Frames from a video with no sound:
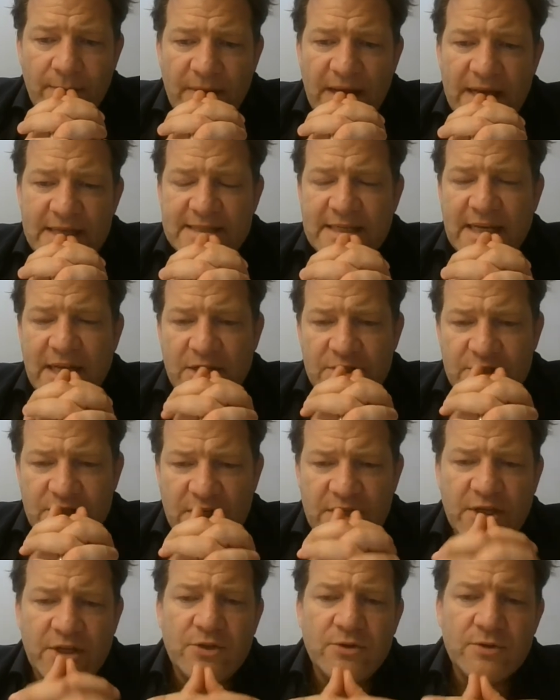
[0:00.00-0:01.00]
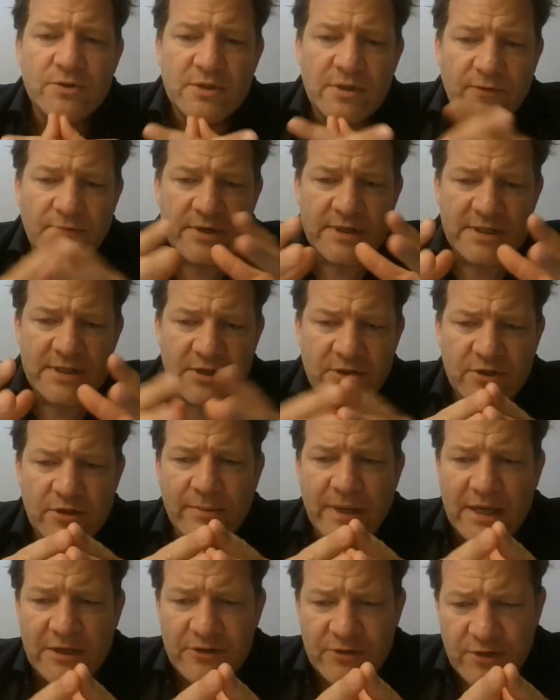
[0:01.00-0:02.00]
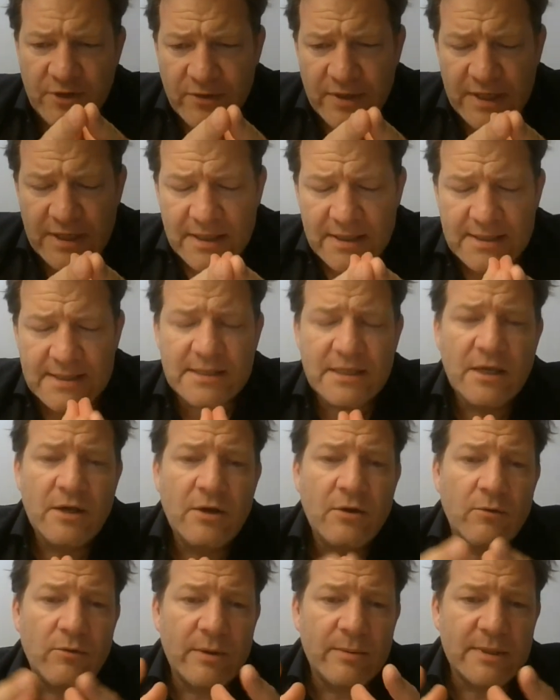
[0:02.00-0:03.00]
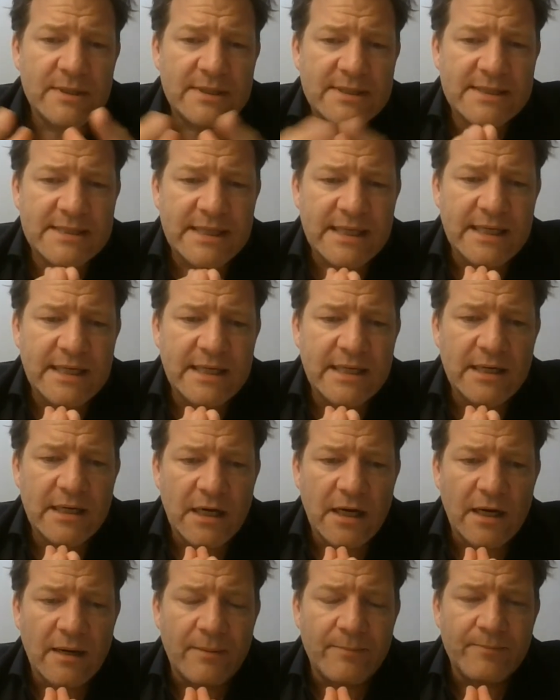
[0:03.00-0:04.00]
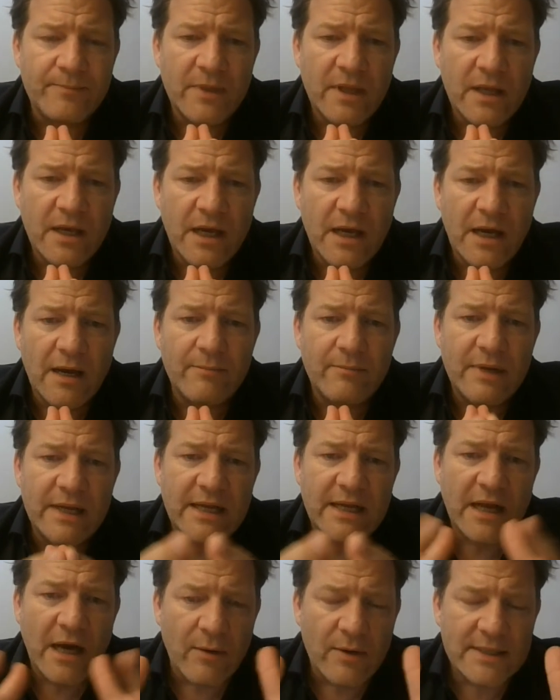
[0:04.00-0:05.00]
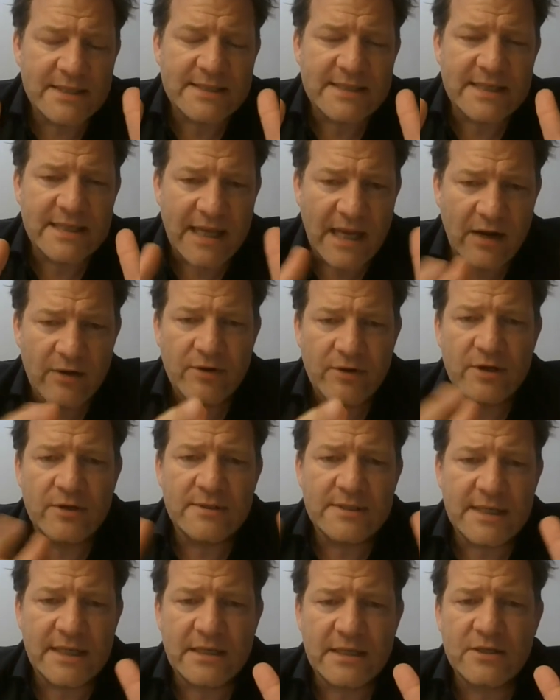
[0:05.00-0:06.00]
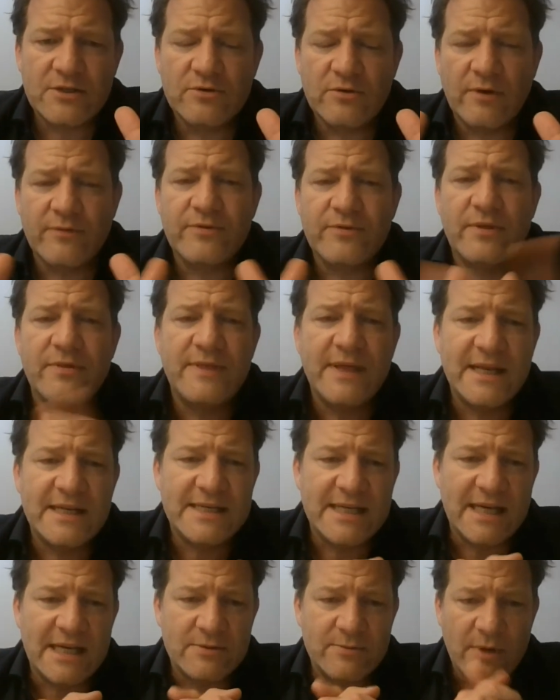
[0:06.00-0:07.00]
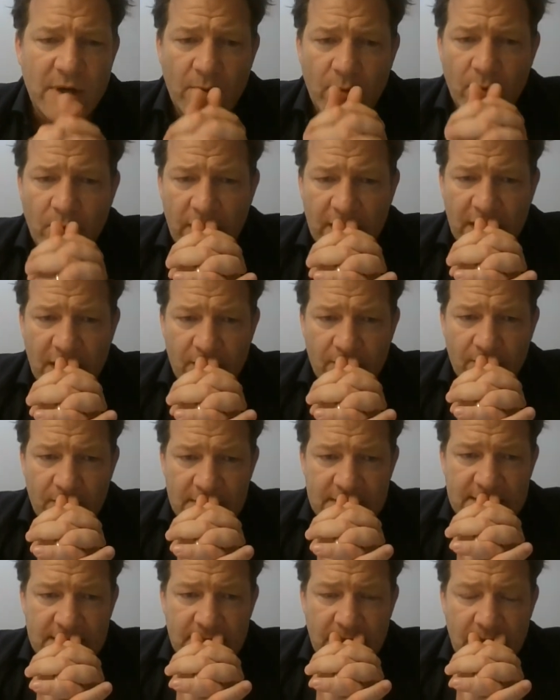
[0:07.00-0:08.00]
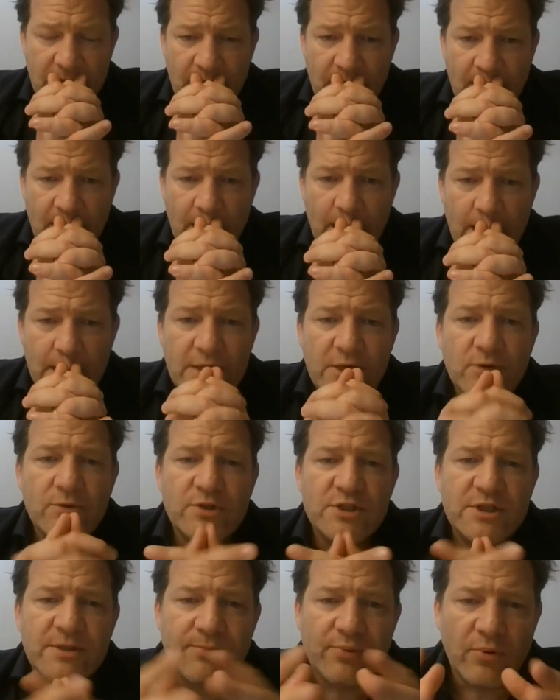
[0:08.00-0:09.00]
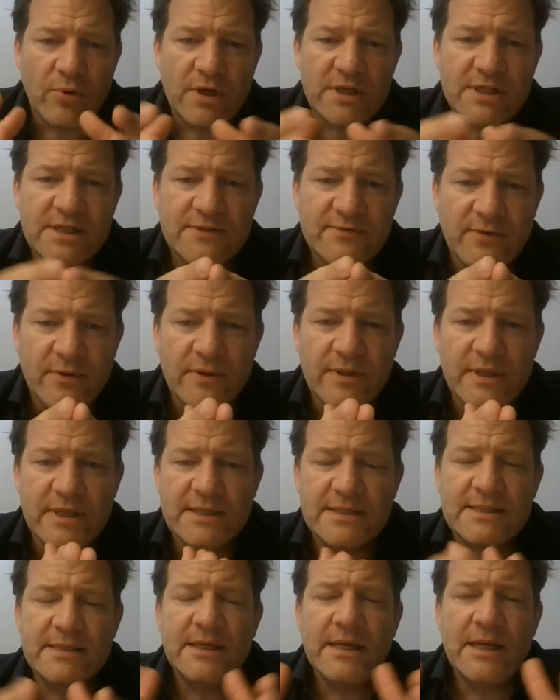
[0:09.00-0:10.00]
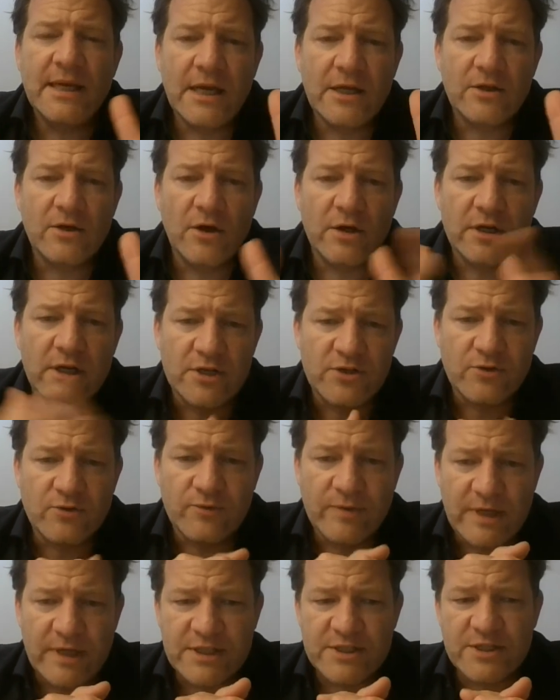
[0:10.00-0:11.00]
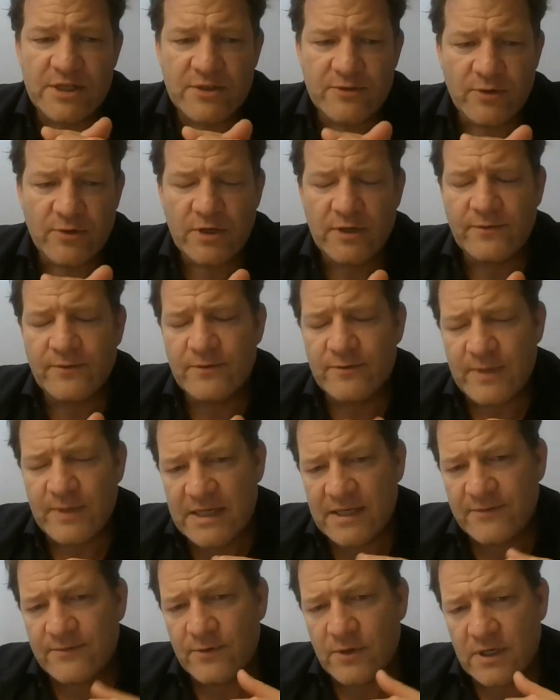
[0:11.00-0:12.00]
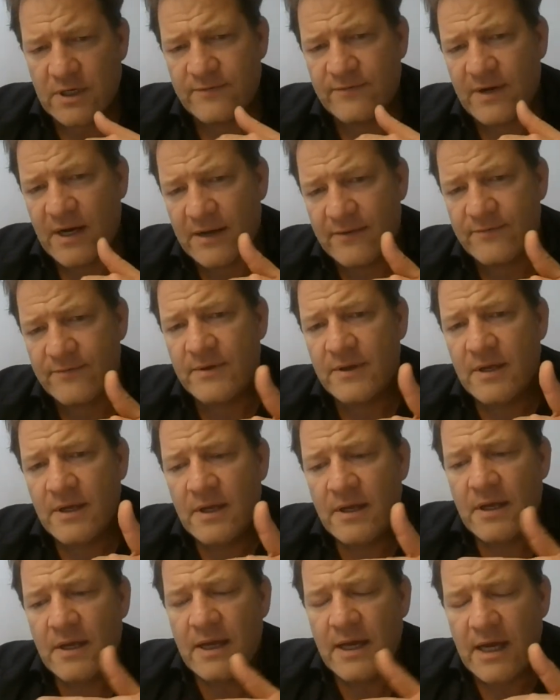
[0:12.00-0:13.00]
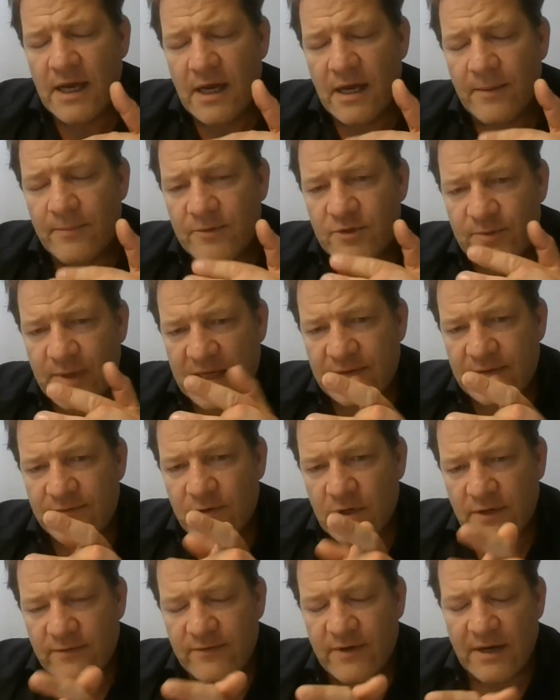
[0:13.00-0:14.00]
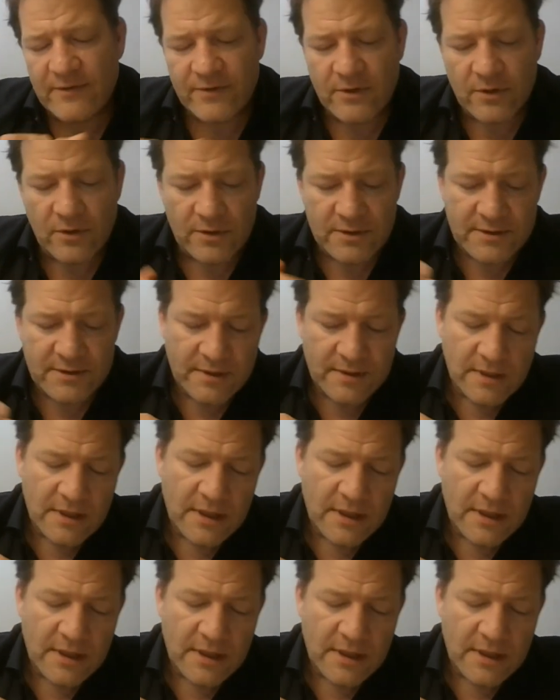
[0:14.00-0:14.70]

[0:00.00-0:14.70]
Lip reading: as an energetic use of residual materials. We will see in our scenarios in two of the think tanks we are working with a huge importance for this in order to reach the 2045 goals.